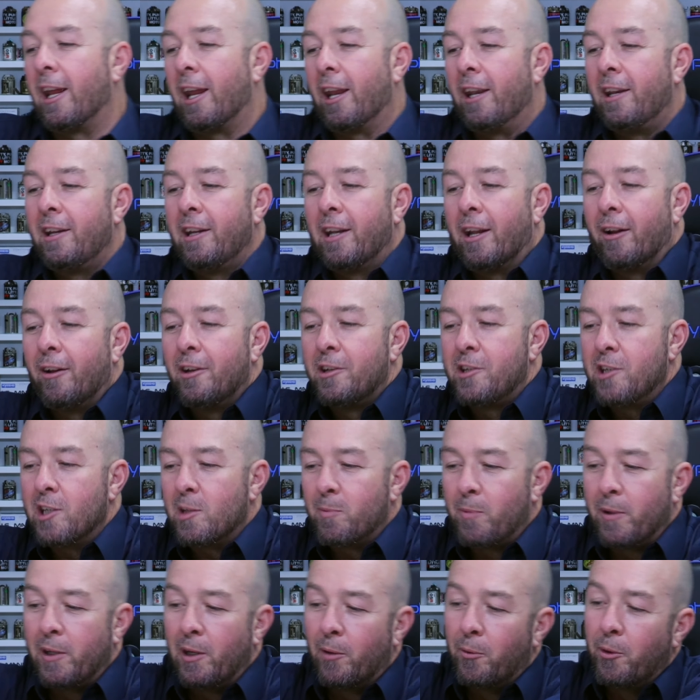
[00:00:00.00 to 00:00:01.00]
and, you know, it's
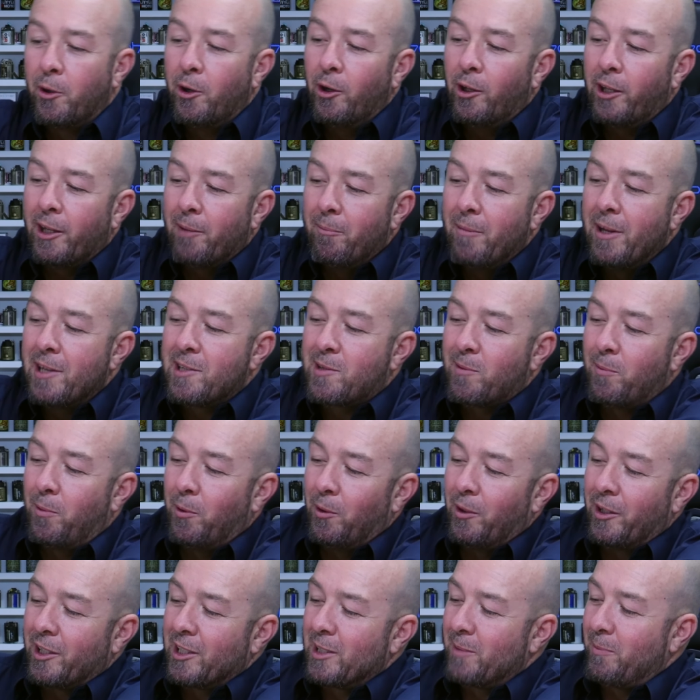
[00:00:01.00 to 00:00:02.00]
just been a really
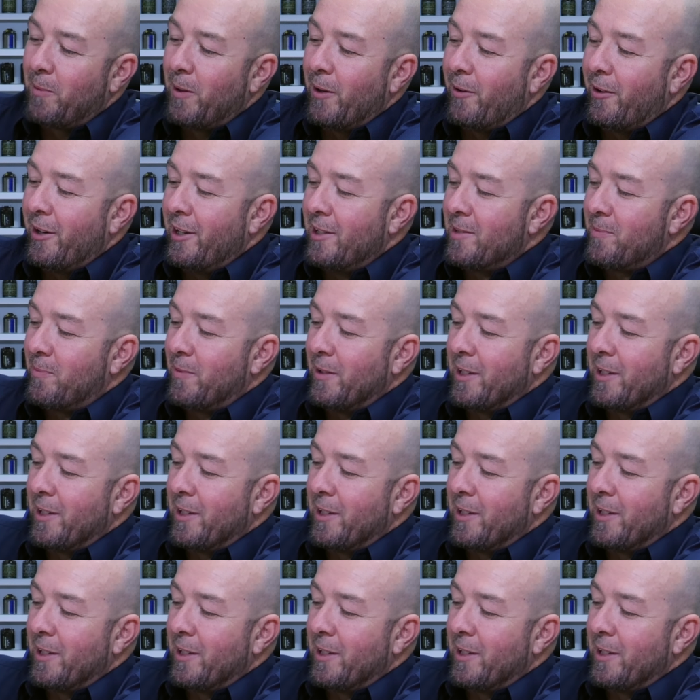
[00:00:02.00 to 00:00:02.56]
miserable experience